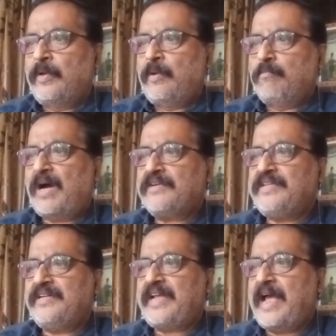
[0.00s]

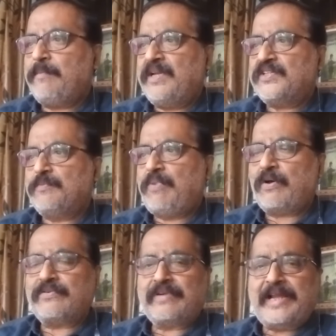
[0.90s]
Martin Amis,
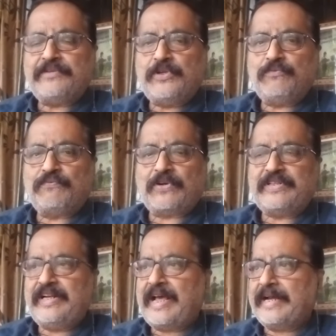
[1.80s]
born
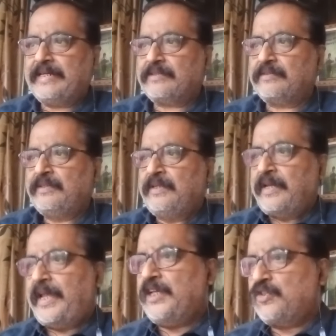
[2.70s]
1949,
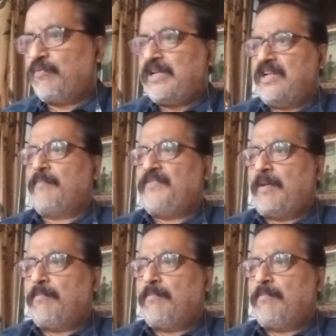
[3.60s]
is one of the